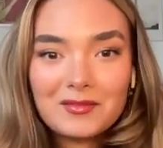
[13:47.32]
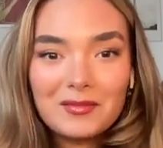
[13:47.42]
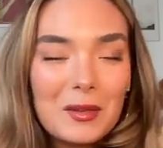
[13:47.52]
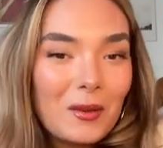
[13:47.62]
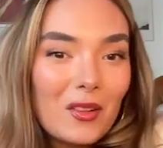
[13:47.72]

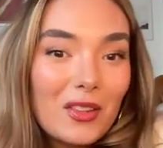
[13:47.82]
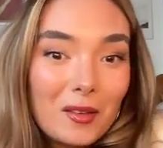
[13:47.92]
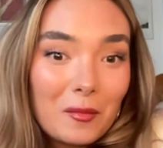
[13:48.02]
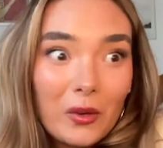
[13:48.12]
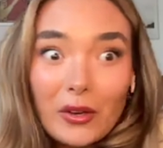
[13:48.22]
maybe I'll
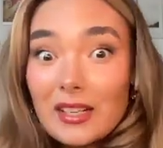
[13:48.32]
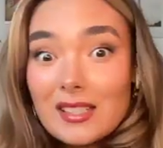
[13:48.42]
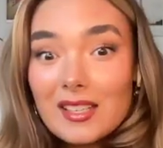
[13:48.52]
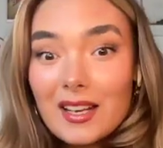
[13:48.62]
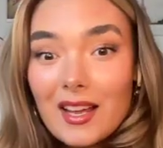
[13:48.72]
think I'm
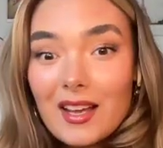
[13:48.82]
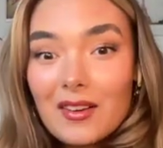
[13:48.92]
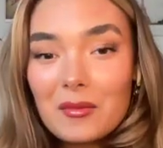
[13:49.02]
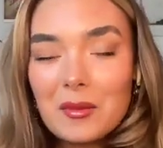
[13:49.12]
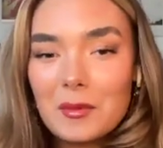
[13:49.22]
crazy now,
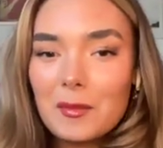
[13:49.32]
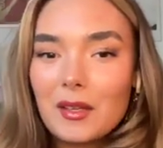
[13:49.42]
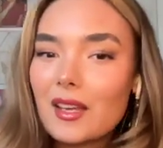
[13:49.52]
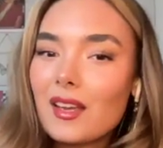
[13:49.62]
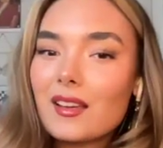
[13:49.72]
or maybe be
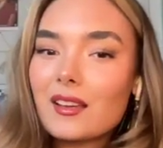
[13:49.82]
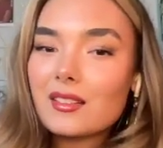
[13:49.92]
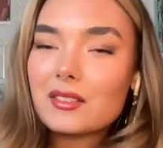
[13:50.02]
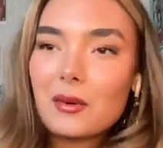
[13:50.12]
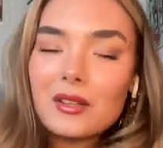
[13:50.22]
like, hey,
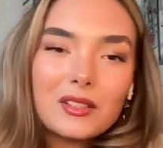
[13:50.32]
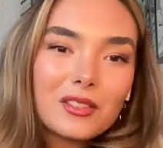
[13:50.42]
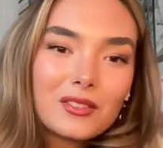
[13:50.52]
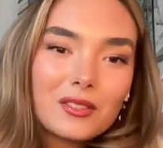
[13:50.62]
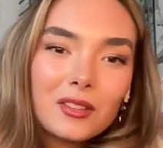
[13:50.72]
at 20
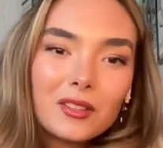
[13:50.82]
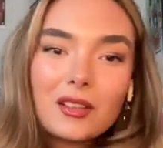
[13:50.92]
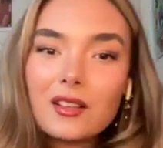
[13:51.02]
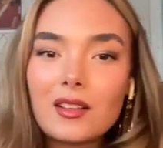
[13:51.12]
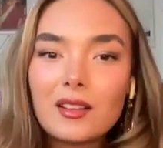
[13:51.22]
years old,
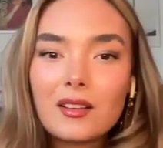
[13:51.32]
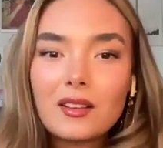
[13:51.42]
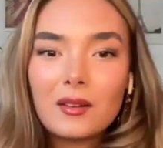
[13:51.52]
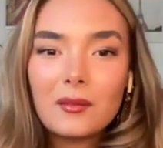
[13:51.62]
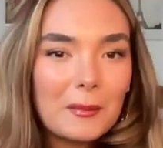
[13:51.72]

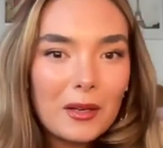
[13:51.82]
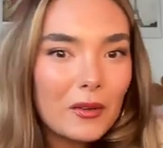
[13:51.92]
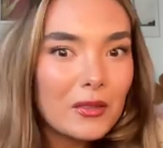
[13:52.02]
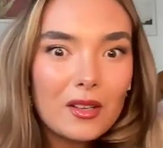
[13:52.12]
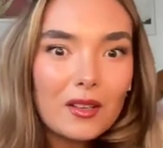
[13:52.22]
maybe I
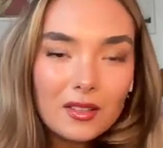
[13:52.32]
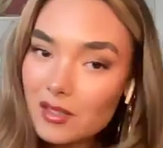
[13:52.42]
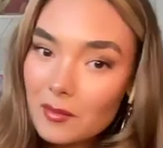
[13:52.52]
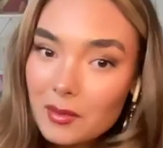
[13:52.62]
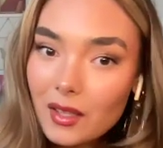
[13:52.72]
was onto
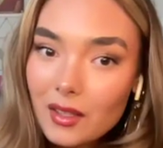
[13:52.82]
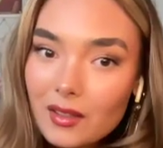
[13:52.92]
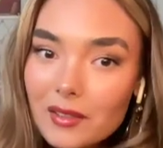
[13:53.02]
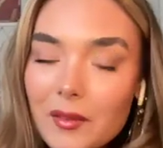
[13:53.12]
something.